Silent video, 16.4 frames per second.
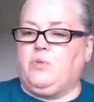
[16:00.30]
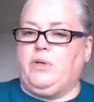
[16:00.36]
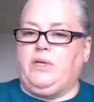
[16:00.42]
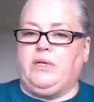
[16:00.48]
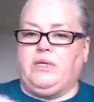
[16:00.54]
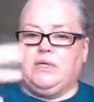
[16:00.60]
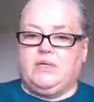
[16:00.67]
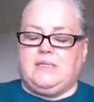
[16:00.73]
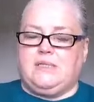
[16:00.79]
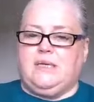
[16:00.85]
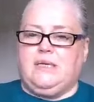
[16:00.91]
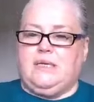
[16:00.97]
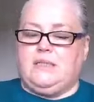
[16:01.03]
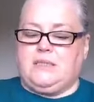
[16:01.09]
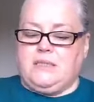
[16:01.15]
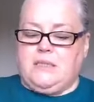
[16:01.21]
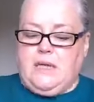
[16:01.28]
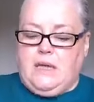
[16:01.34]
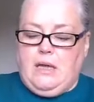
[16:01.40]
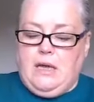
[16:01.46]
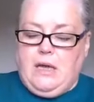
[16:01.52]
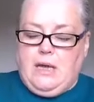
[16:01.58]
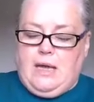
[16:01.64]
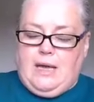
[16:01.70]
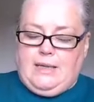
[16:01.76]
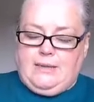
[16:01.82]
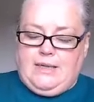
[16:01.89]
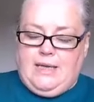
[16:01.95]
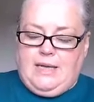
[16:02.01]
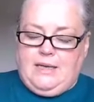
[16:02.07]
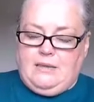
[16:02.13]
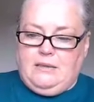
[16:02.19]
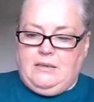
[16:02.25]
where you can see it, and
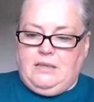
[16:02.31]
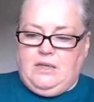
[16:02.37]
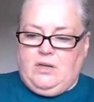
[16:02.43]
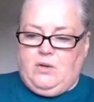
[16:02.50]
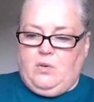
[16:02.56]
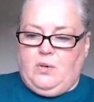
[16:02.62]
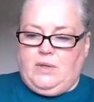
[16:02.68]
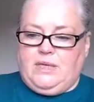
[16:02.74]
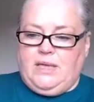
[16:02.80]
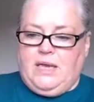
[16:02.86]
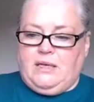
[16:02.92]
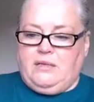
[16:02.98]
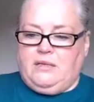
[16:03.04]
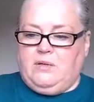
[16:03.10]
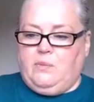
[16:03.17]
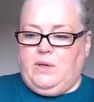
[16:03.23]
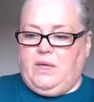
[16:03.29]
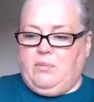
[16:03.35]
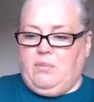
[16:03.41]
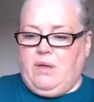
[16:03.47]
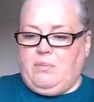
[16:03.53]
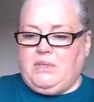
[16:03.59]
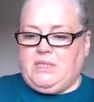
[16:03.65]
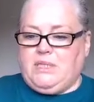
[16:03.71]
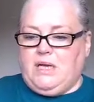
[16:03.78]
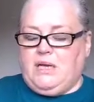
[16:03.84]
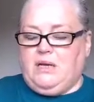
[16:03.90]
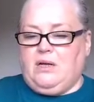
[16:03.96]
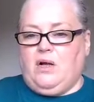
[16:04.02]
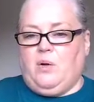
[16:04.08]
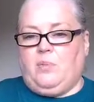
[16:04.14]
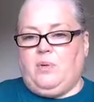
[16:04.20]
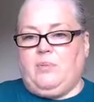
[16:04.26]
then, at the end of the week, maybe taking
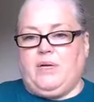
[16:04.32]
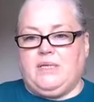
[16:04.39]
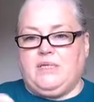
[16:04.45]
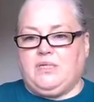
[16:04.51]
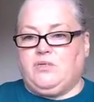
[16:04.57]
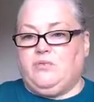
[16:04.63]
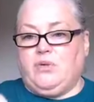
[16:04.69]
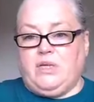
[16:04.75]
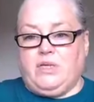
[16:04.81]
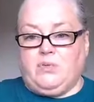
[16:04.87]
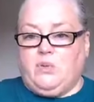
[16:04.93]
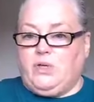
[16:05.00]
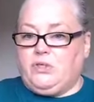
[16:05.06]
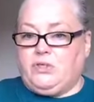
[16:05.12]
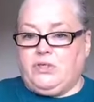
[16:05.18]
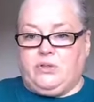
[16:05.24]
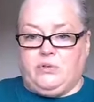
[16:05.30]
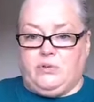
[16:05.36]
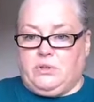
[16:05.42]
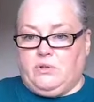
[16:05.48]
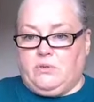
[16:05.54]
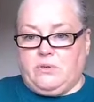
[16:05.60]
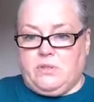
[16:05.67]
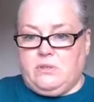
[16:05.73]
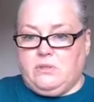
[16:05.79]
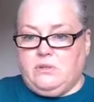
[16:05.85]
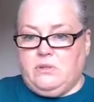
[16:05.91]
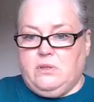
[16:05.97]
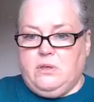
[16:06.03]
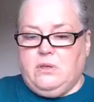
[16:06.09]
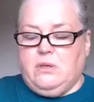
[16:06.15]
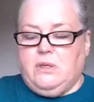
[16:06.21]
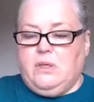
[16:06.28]
a couple of minutes to read one or two of those.
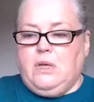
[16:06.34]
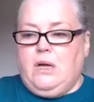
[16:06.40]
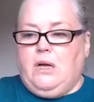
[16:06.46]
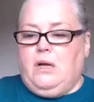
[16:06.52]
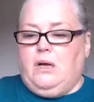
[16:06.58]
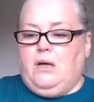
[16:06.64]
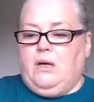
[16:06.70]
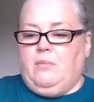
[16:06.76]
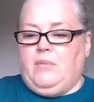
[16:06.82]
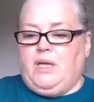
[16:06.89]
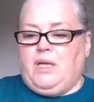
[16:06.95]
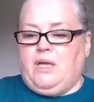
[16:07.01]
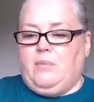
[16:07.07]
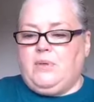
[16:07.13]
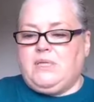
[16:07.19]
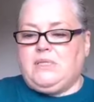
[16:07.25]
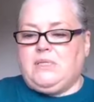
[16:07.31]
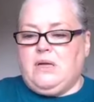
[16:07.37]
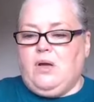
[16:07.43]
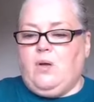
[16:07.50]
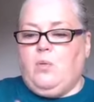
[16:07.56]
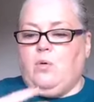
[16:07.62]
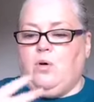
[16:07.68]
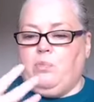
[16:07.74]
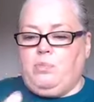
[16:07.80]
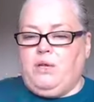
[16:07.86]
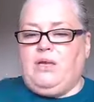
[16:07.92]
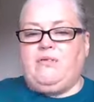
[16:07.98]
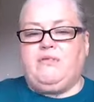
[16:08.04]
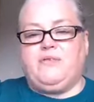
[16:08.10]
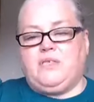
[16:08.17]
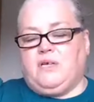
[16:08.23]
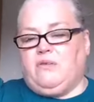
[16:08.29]
It can be so
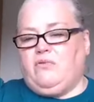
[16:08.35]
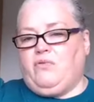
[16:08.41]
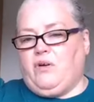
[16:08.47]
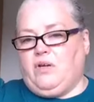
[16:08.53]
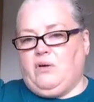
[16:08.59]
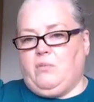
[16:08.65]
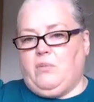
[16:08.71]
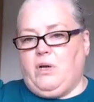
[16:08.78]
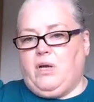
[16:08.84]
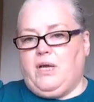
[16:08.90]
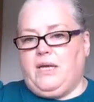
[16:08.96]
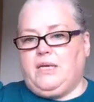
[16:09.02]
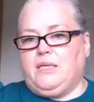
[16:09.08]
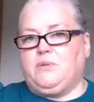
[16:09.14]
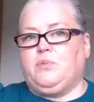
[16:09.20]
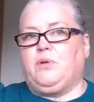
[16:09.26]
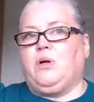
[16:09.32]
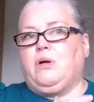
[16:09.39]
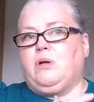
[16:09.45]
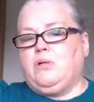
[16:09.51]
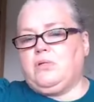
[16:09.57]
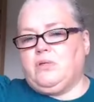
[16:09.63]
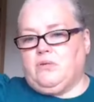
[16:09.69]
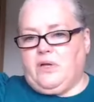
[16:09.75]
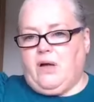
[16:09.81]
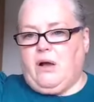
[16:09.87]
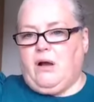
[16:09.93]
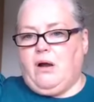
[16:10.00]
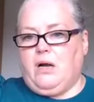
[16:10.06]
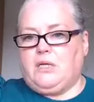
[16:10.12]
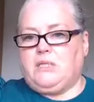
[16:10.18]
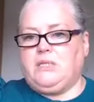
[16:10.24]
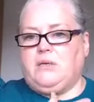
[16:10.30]
uplifting for your mind, but also the
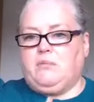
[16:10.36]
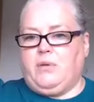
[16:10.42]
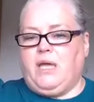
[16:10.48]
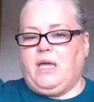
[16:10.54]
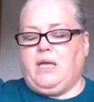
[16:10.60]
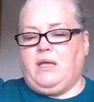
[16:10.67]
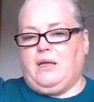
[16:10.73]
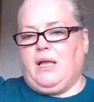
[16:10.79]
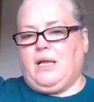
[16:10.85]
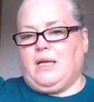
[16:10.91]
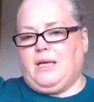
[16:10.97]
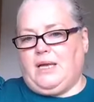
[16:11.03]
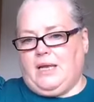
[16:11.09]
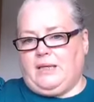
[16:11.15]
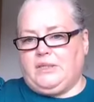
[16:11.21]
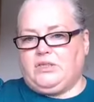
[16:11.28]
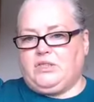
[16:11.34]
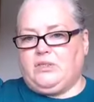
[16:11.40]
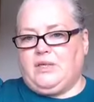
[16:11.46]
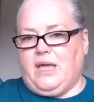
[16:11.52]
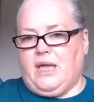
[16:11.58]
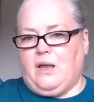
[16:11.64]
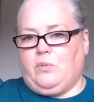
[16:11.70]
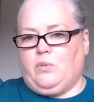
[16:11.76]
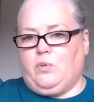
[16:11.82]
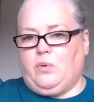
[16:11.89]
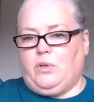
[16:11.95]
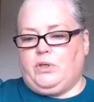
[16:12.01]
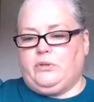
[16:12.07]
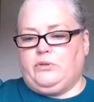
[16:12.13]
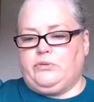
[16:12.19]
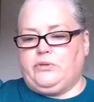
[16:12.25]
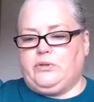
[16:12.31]
heart, and making that connection again with one
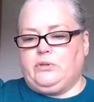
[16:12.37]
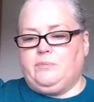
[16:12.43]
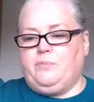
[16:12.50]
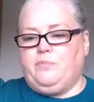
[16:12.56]
another.